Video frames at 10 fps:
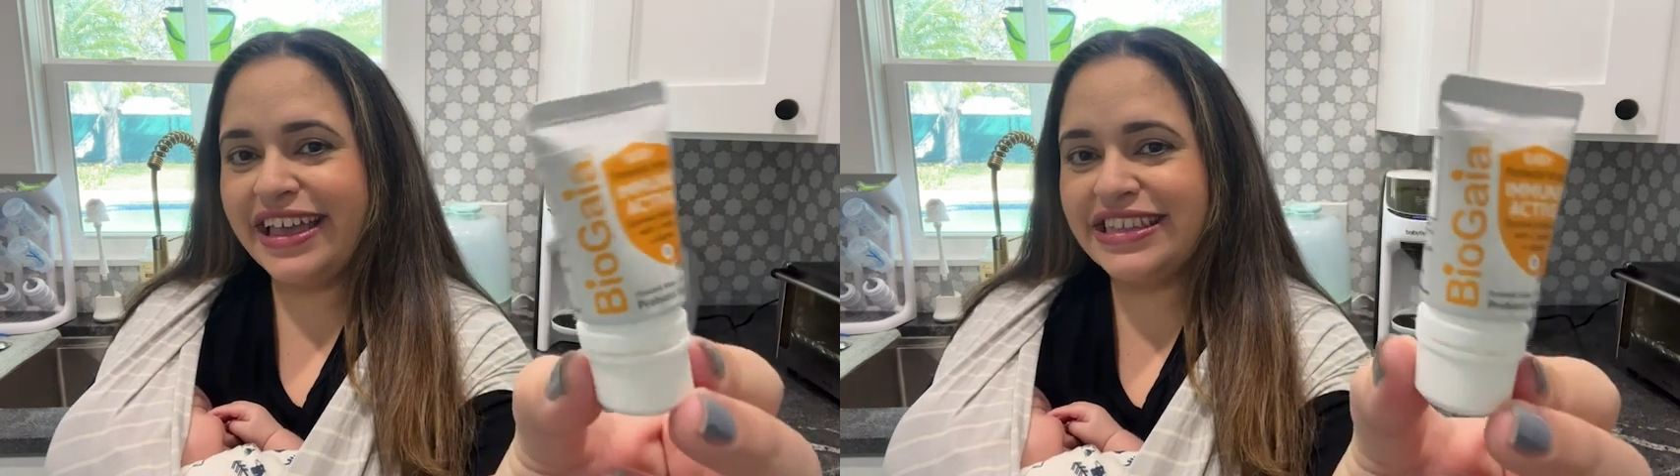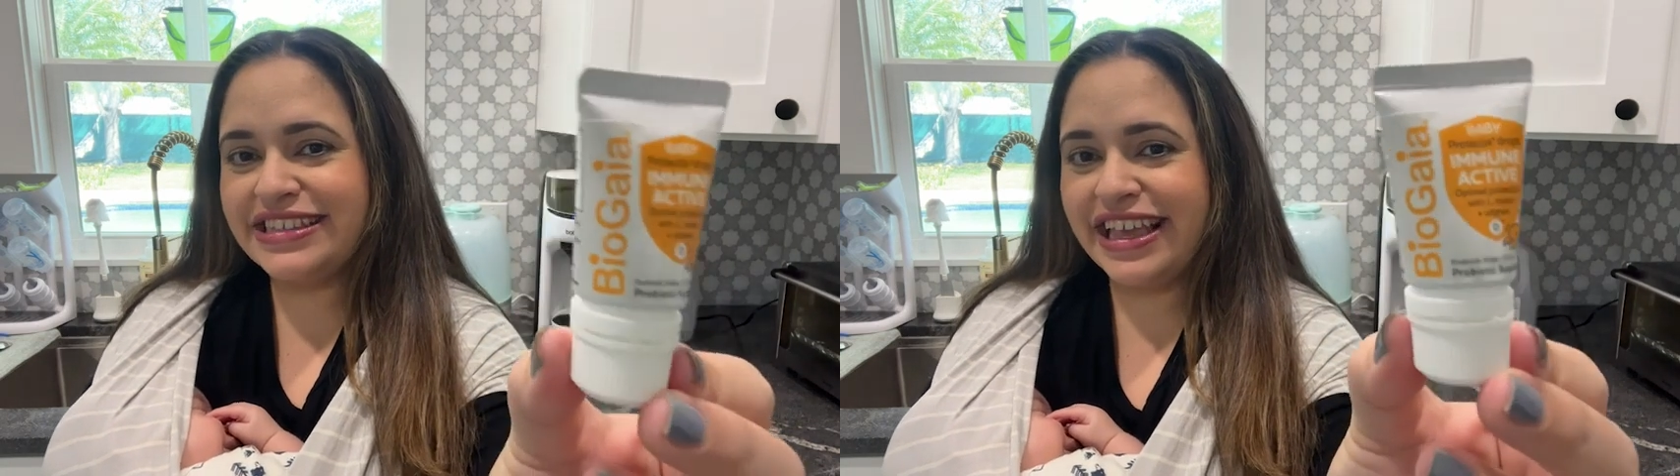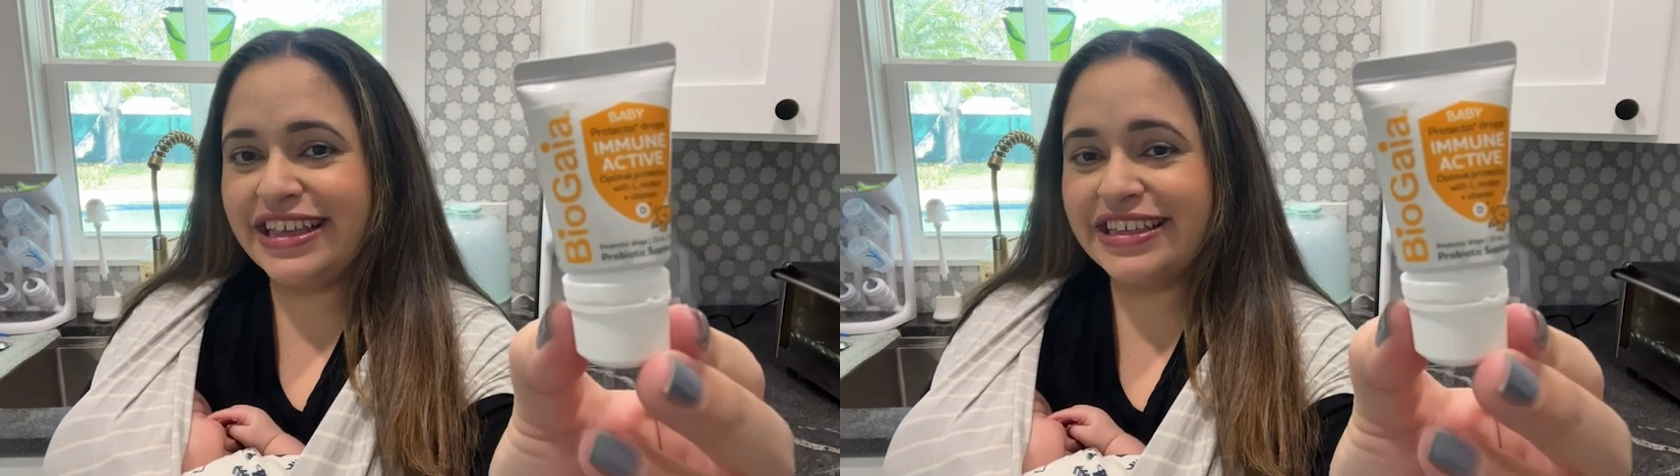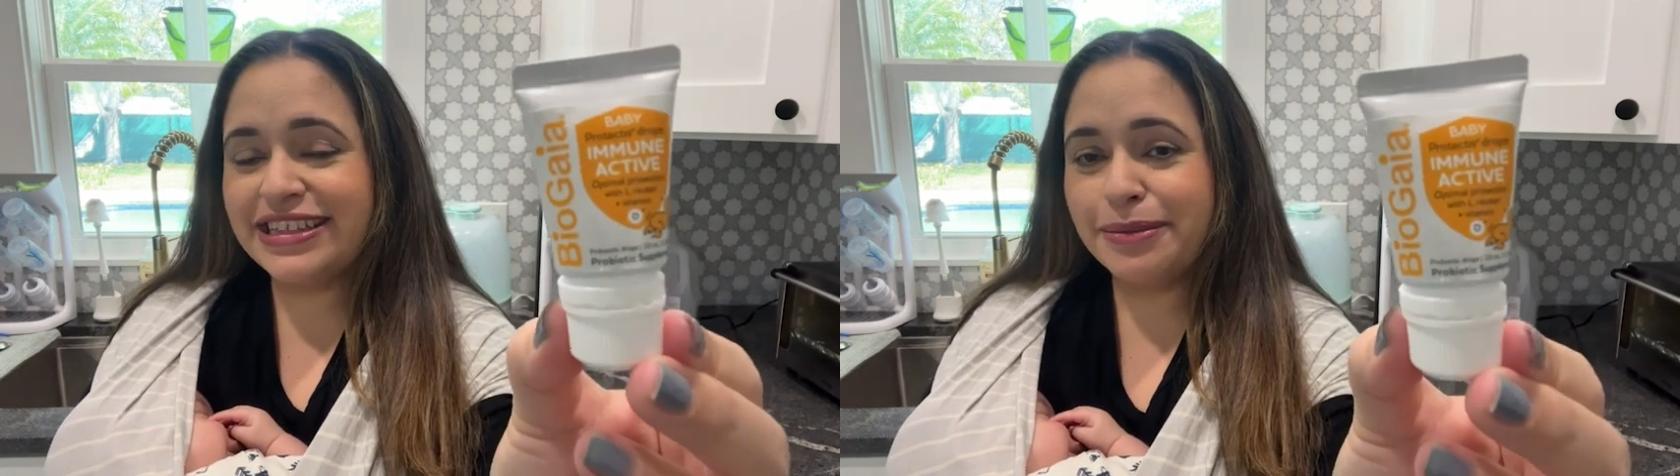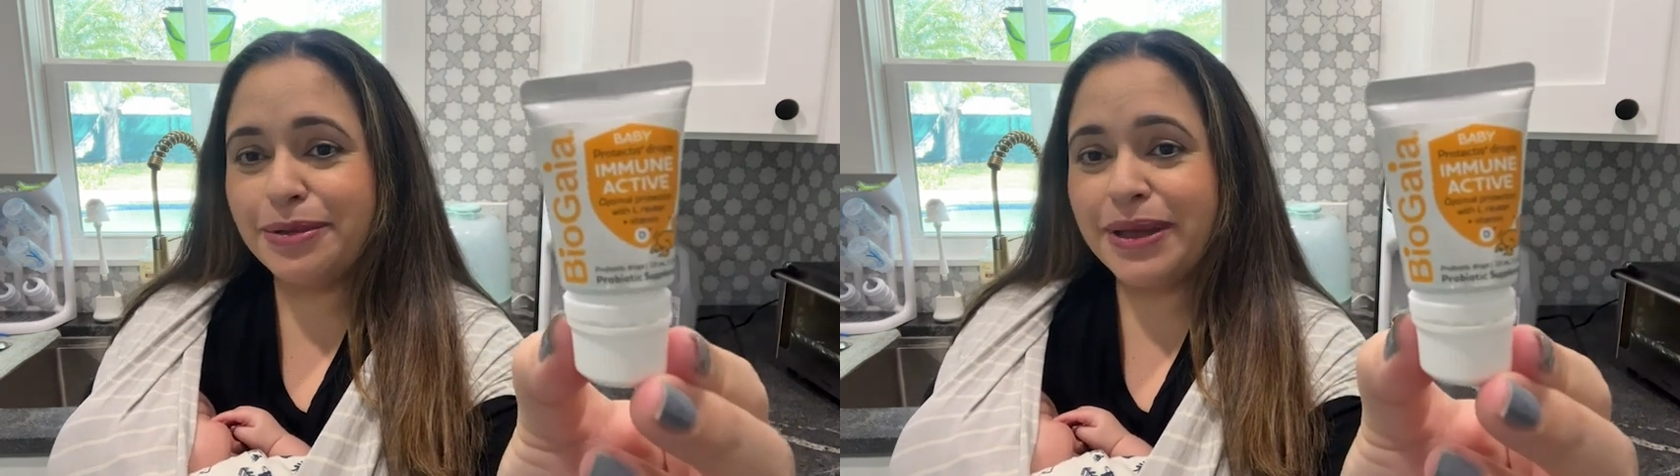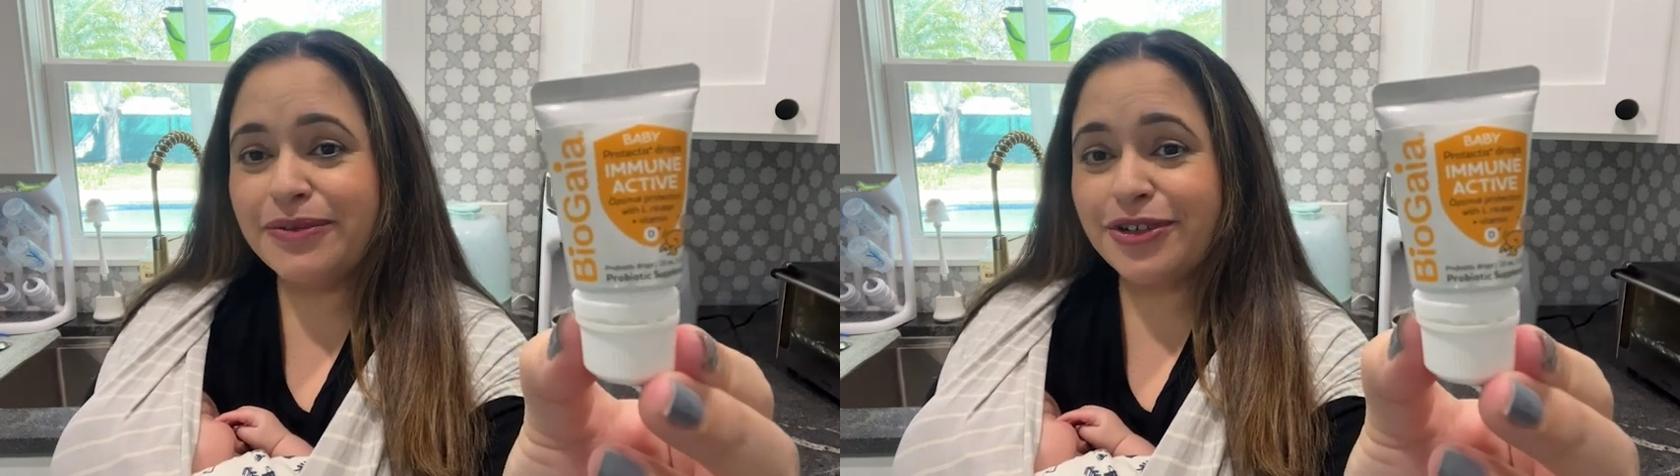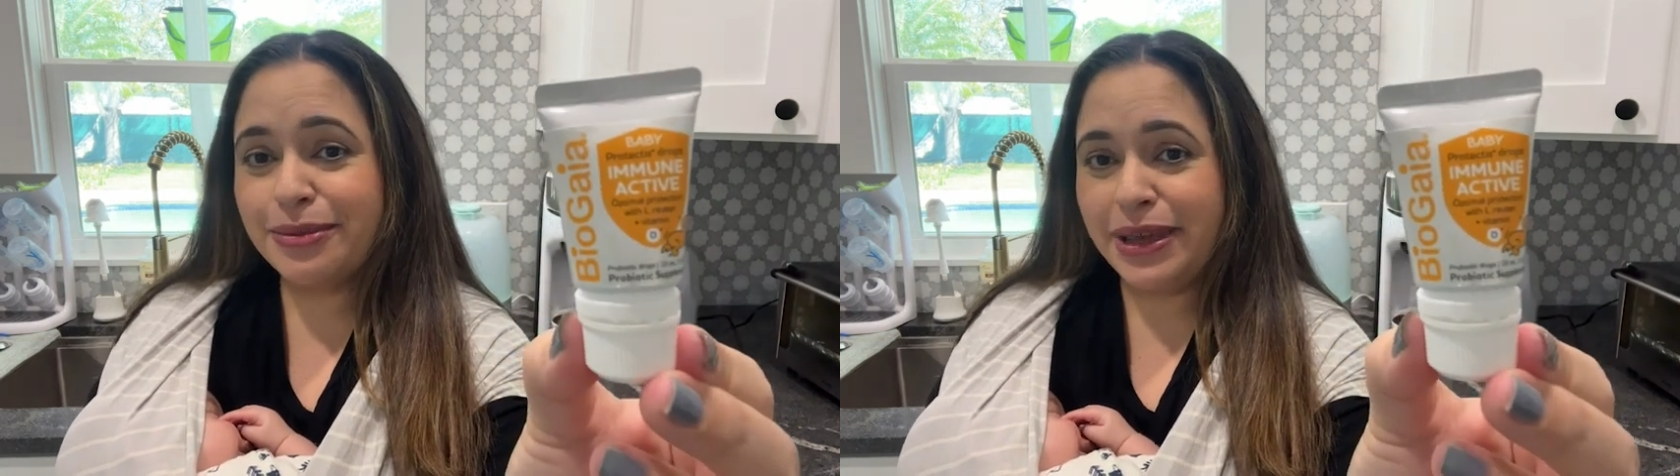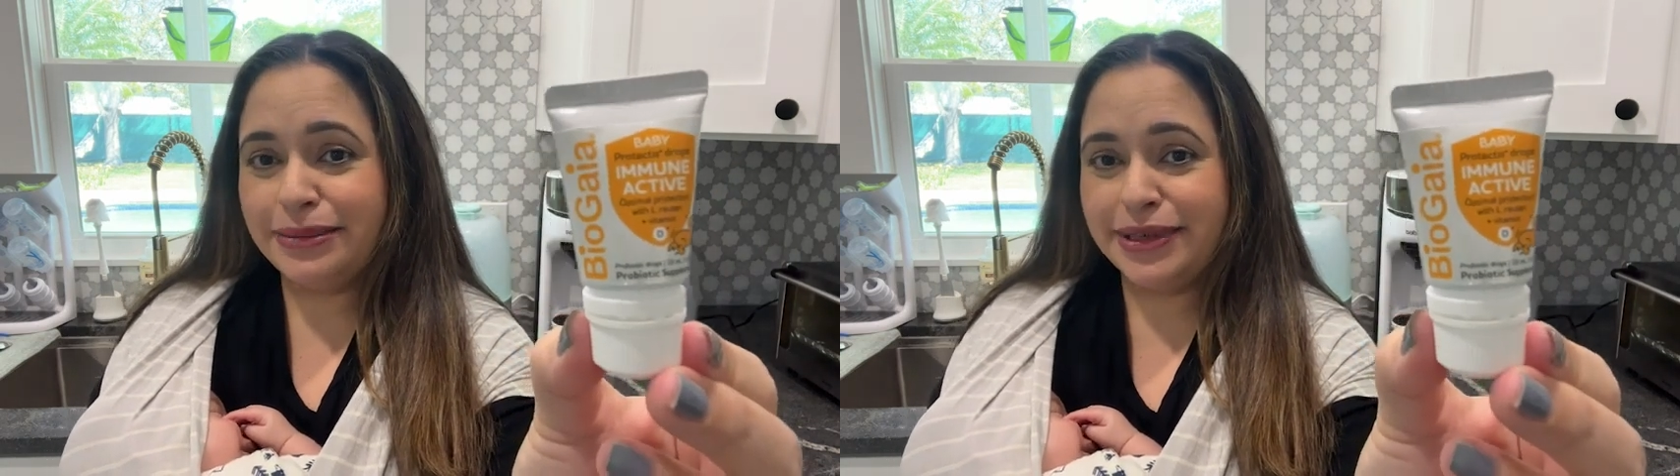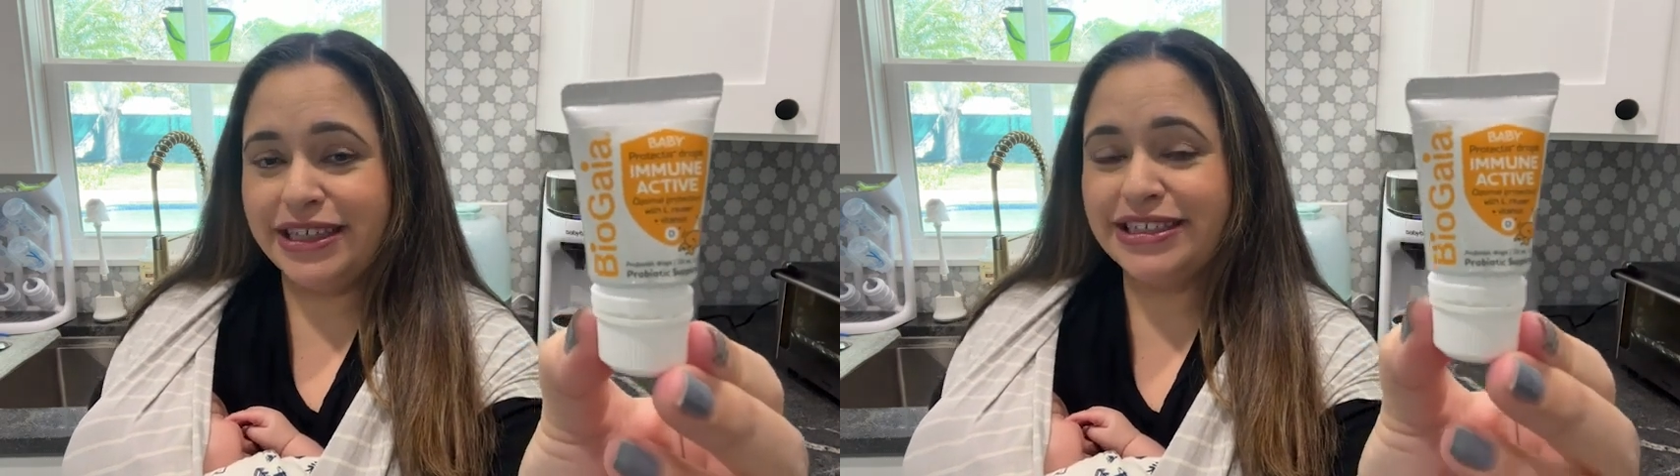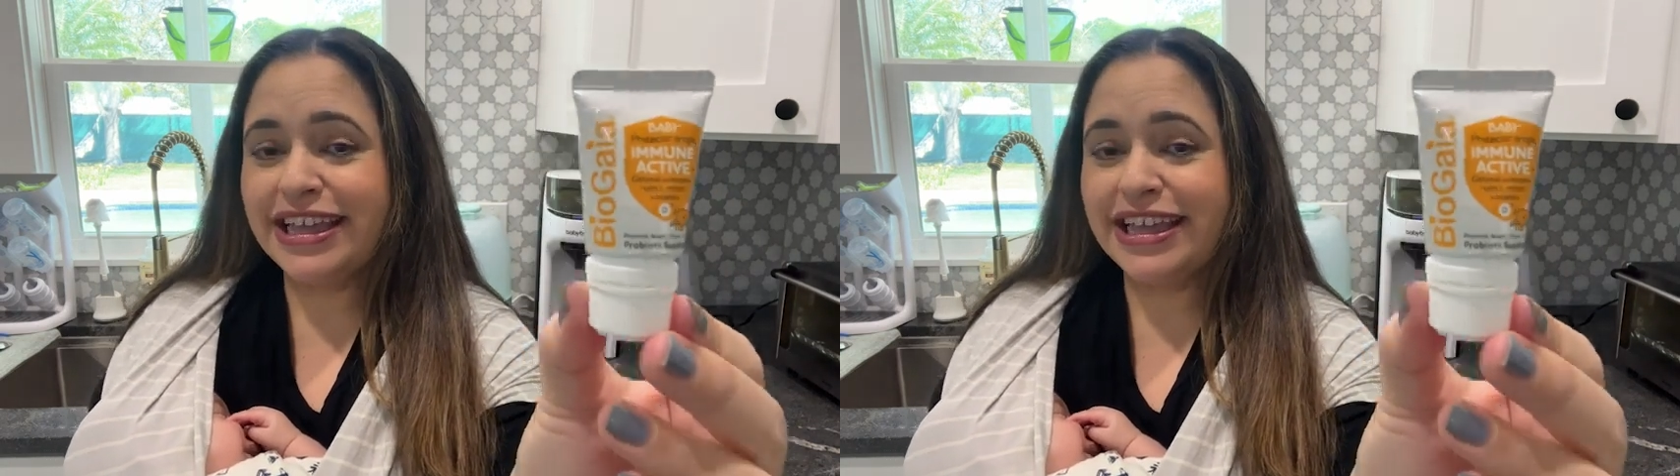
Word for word: is a supplement for babies.